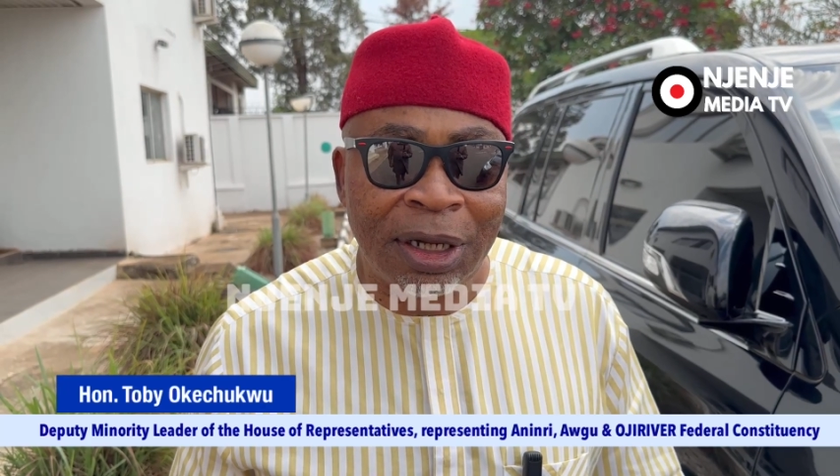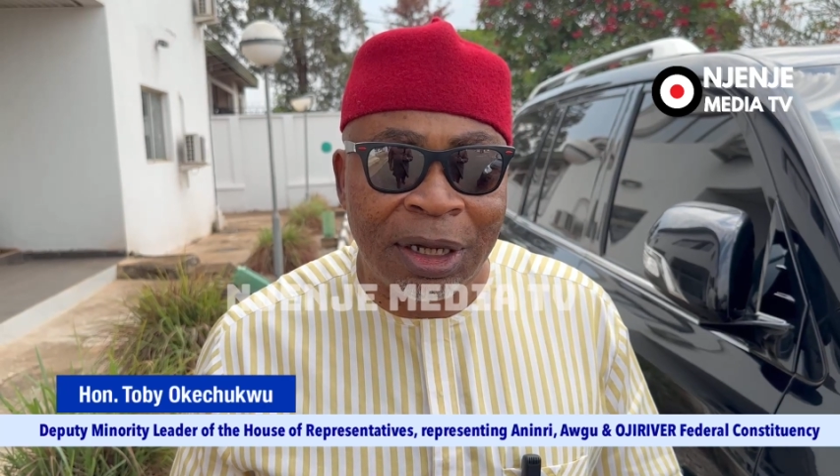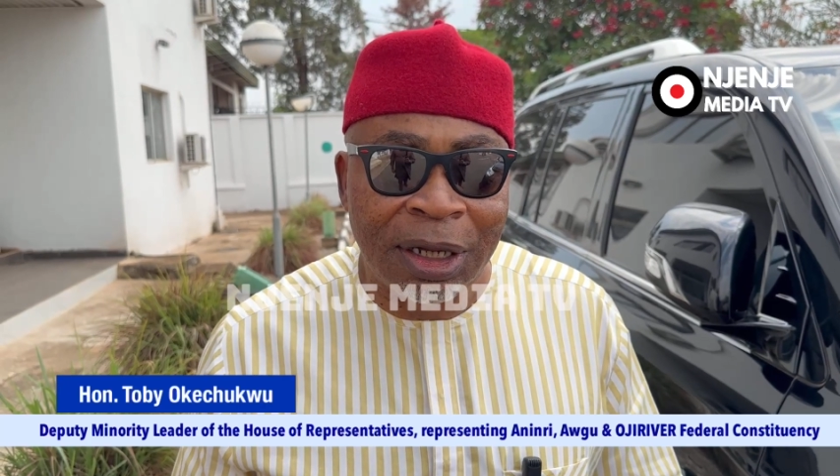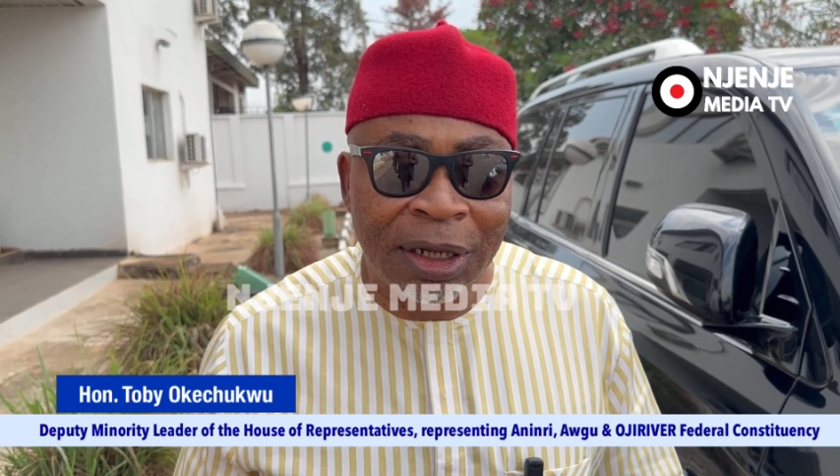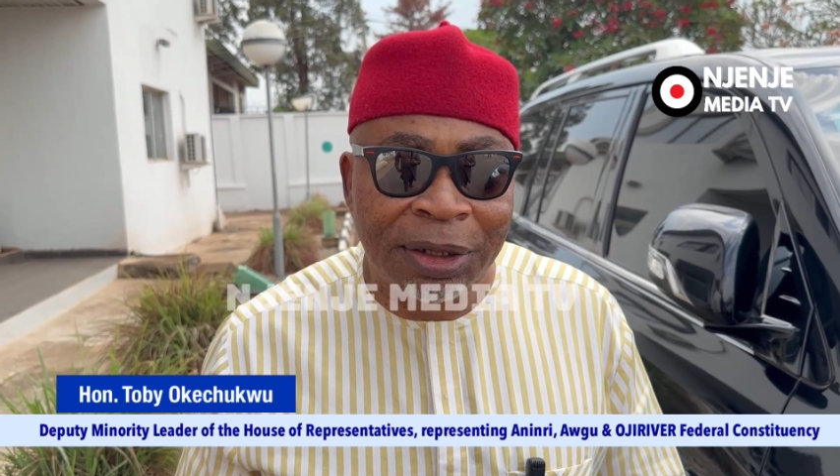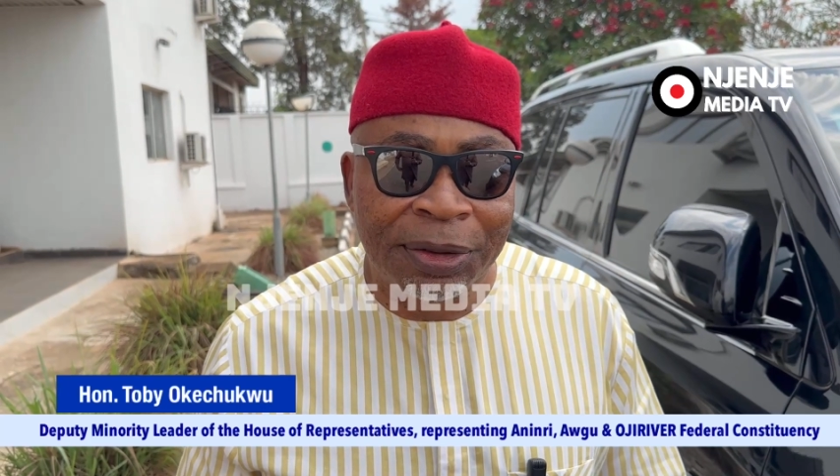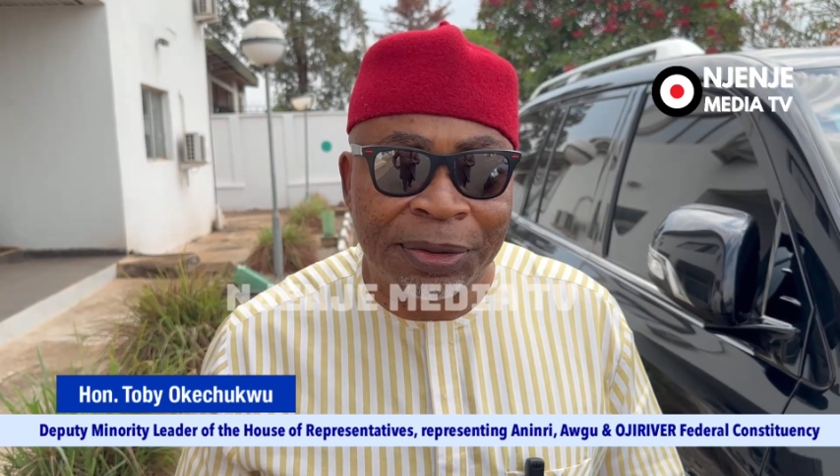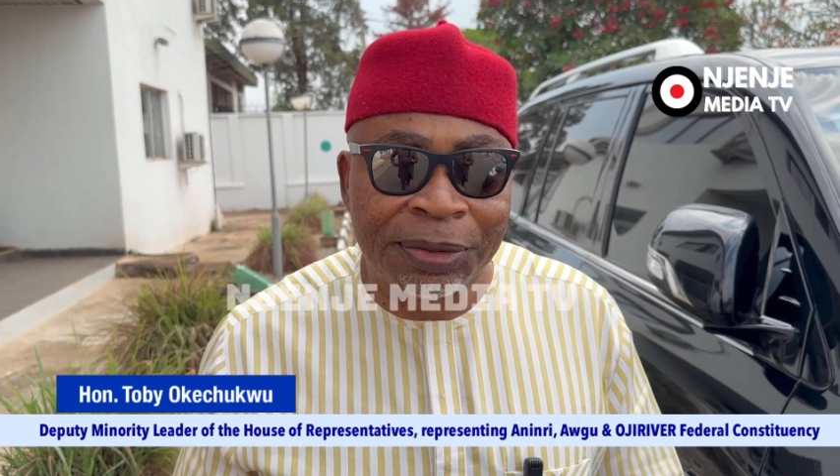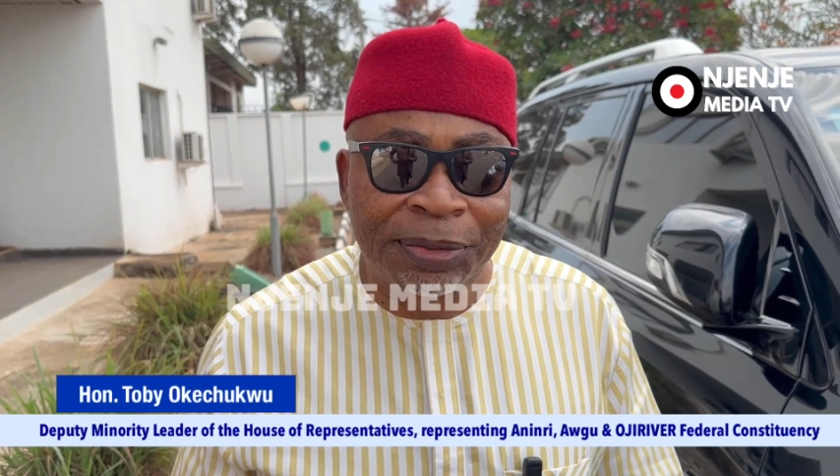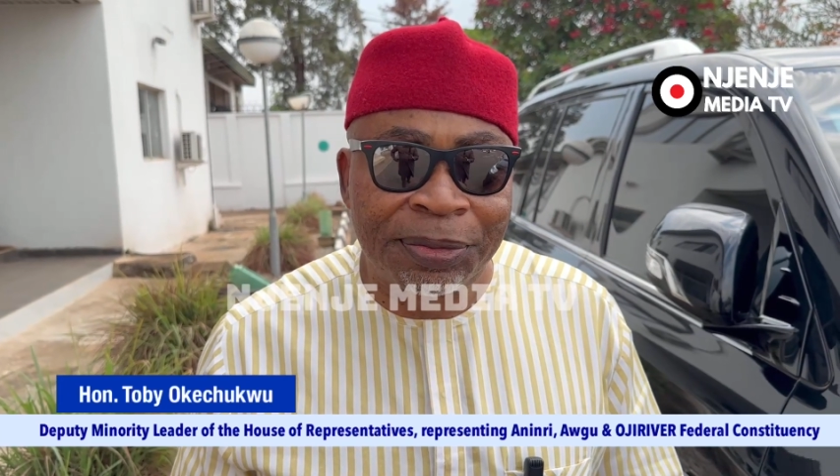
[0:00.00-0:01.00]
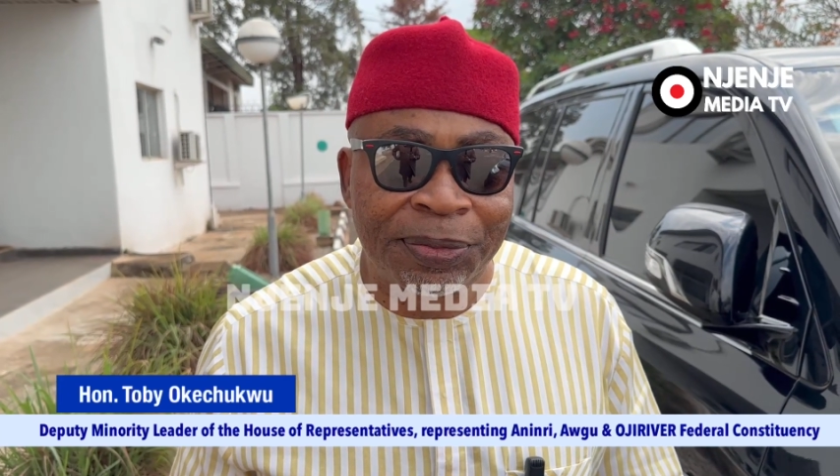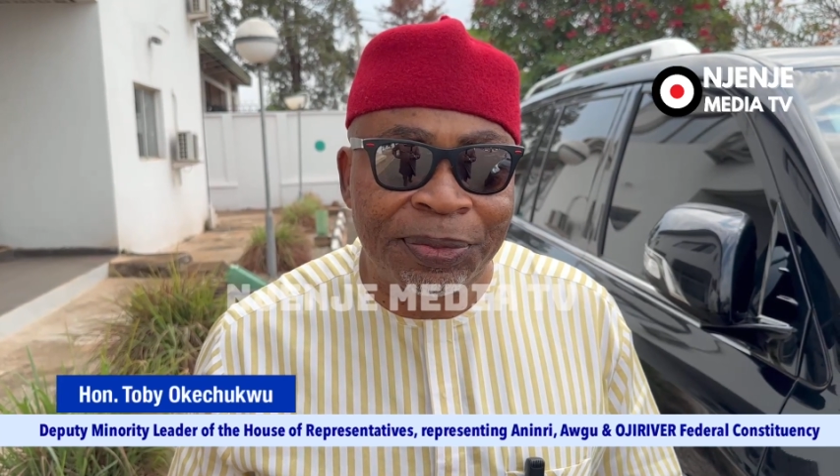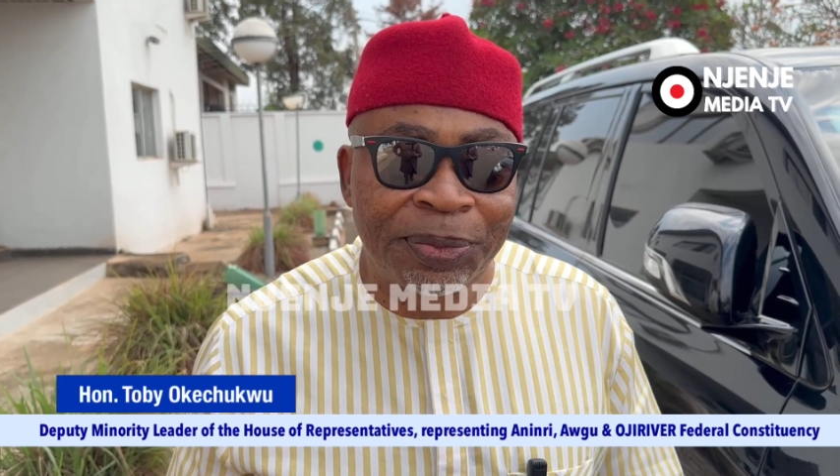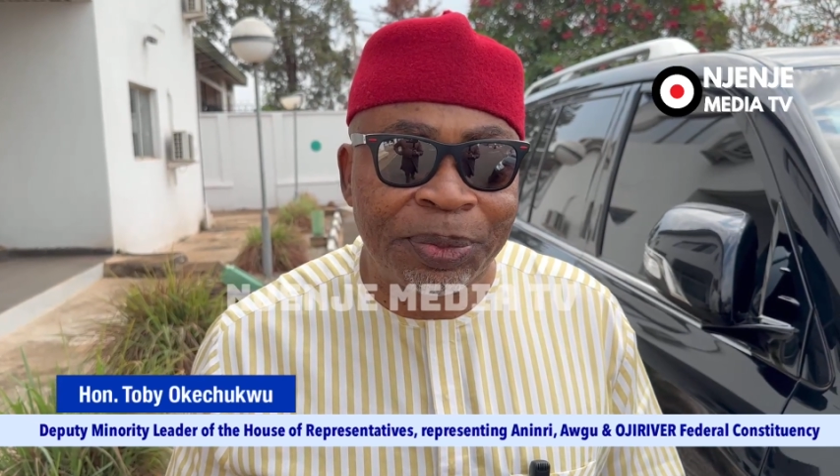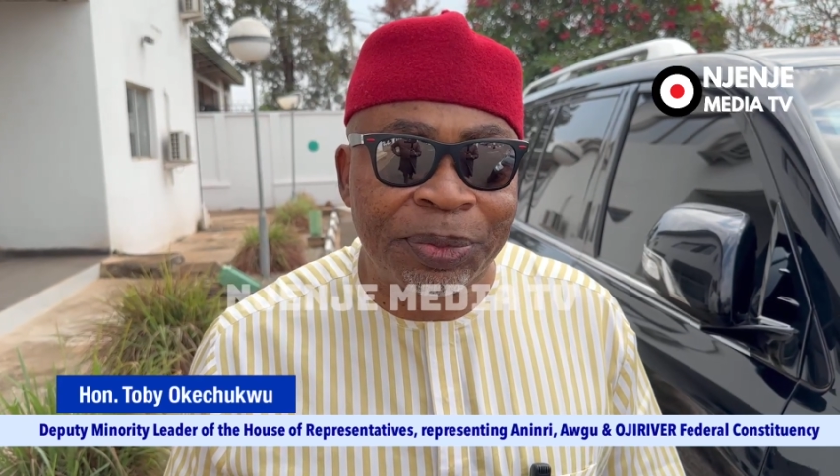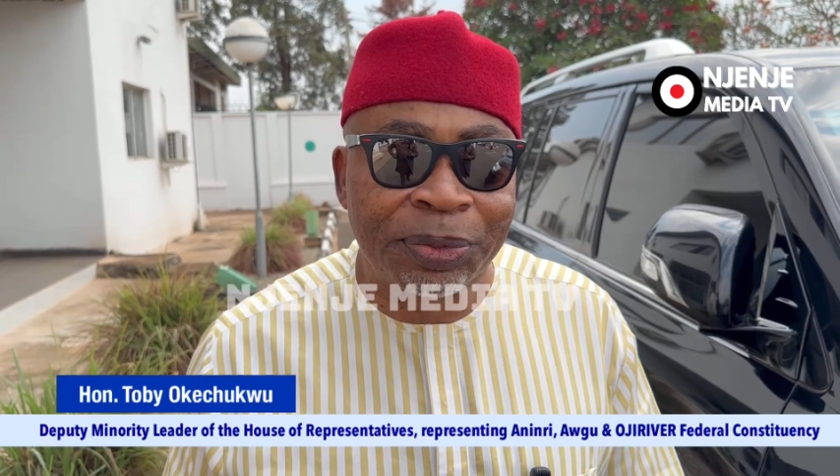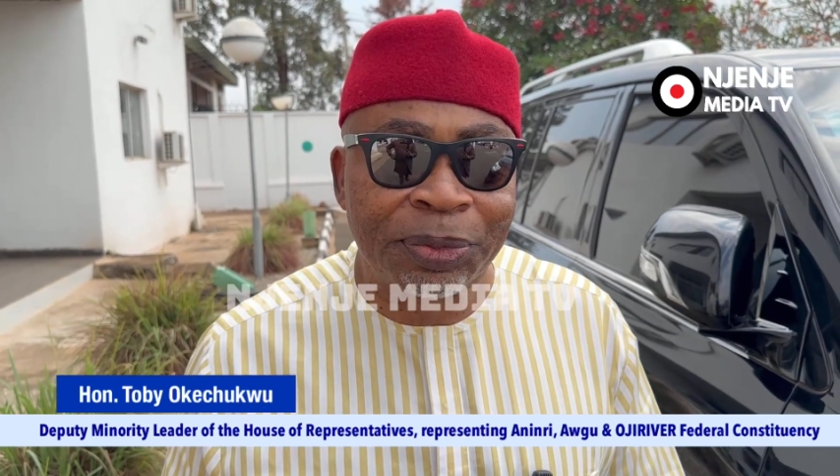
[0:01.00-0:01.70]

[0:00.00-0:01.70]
Uh, you've been around,